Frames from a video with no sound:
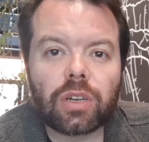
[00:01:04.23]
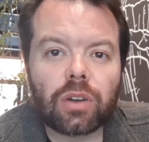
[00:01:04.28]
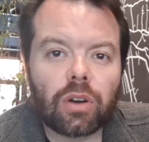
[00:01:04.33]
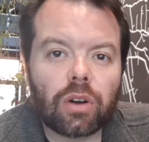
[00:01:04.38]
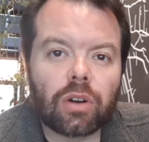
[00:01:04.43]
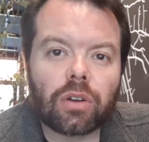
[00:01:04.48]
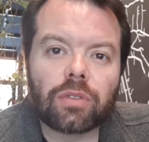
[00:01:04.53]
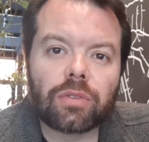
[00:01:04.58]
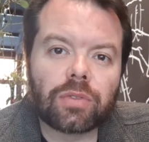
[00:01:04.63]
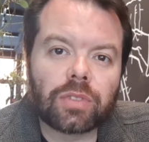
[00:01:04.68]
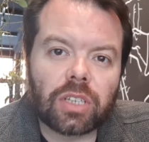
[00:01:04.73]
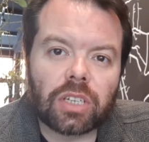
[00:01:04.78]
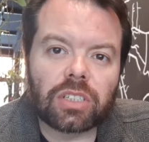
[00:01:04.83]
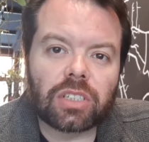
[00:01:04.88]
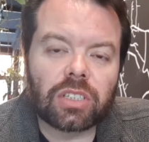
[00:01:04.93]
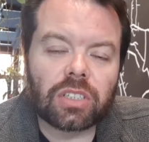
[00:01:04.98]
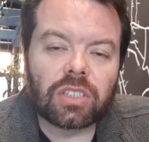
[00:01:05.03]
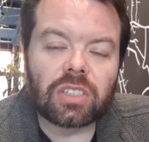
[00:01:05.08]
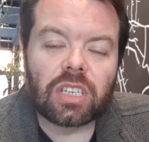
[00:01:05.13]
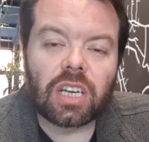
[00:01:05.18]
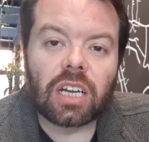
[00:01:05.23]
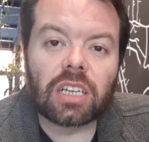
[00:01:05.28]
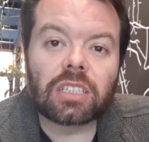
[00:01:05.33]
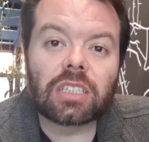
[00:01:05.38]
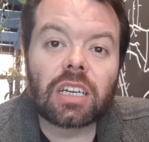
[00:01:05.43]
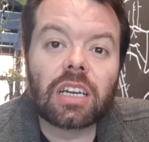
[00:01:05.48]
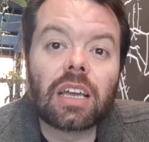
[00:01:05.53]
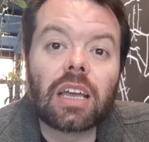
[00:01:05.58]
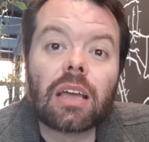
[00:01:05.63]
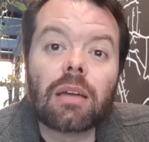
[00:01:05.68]
of such and
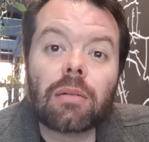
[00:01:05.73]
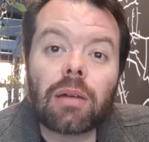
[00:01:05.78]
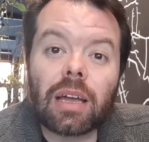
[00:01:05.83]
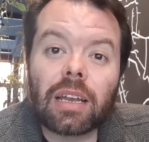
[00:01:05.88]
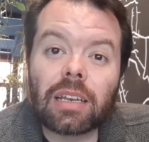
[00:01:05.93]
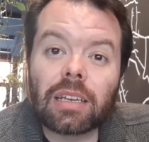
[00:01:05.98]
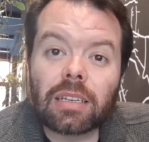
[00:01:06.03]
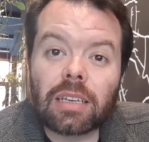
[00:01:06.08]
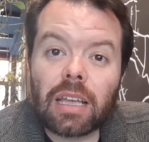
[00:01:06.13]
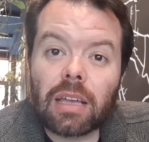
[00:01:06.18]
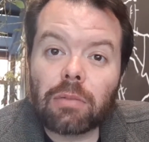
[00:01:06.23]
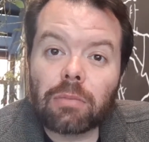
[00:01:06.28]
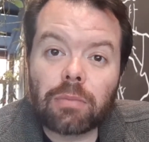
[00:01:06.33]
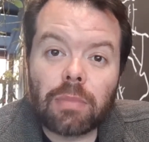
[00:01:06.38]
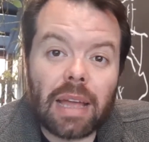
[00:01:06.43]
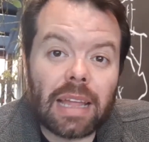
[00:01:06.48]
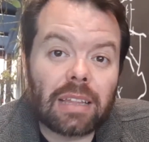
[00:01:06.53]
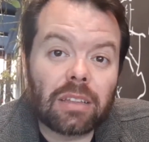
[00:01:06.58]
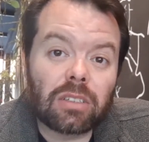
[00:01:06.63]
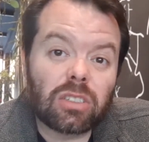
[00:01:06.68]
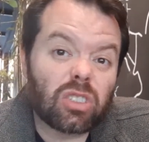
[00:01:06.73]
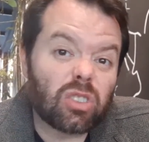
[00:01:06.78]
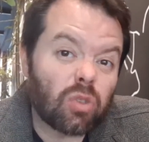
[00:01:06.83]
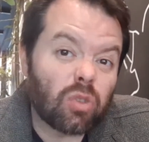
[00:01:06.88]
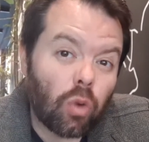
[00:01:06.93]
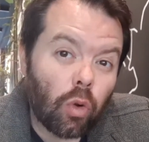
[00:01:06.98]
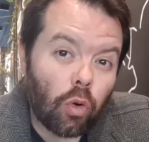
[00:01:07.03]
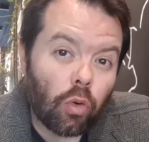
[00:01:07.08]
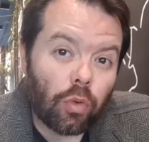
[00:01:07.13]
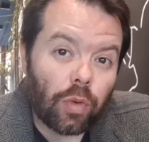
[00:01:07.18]
such, and it meant
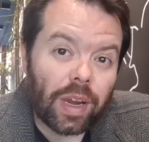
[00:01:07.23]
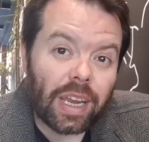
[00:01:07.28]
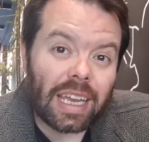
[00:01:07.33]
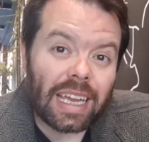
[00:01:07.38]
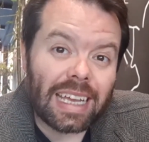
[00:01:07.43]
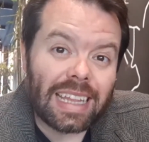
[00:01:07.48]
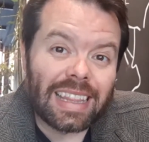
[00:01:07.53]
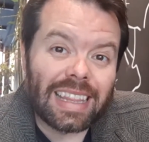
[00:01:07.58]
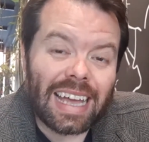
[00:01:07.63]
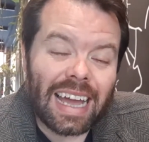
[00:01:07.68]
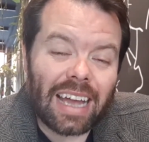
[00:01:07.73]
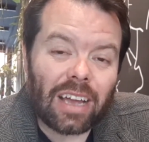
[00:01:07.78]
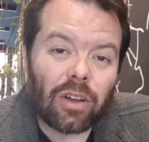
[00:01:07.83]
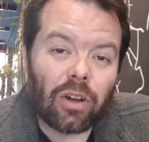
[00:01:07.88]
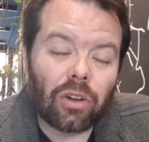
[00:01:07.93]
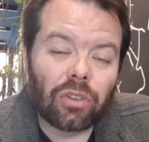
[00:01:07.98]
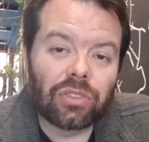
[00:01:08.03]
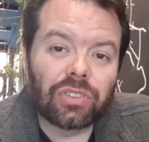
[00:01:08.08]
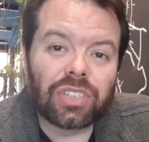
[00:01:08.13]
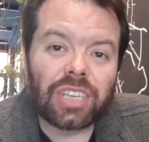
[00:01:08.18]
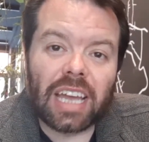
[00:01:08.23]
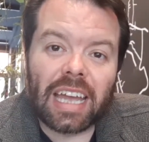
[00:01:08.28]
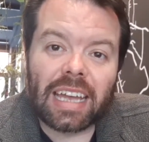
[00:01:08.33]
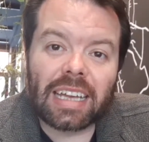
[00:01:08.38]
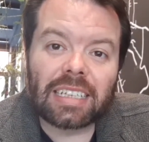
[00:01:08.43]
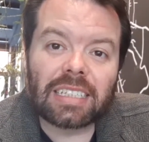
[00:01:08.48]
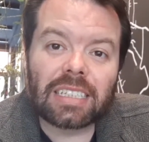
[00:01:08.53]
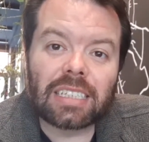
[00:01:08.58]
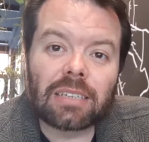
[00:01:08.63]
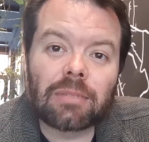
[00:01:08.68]
story in that
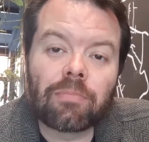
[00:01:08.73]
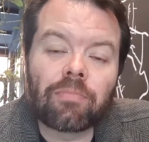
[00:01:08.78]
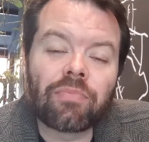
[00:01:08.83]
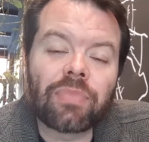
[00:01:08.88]
context.